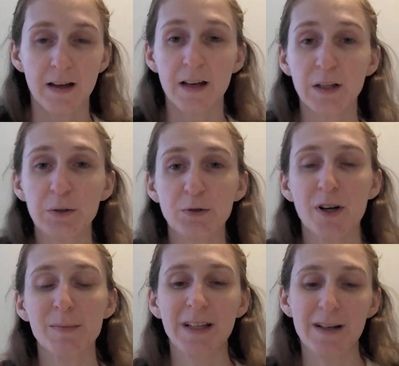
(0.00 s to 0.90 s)
Hello,
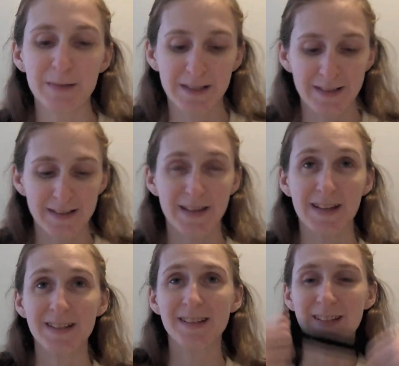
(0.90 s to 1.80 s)
Drama Llamas.
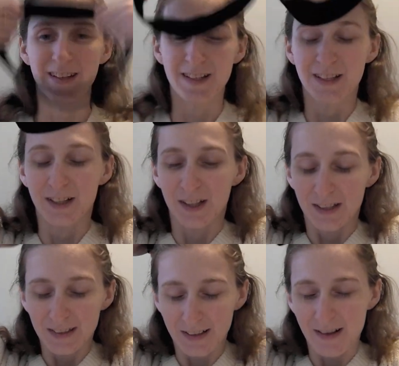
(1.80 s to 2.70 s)
Fanacia
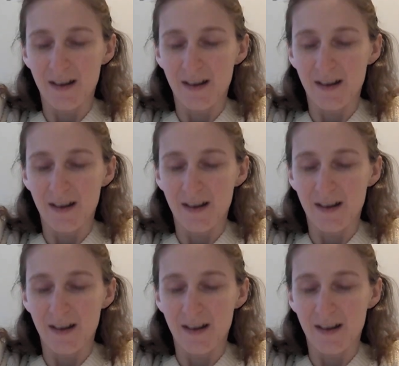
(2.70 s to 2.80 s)
here.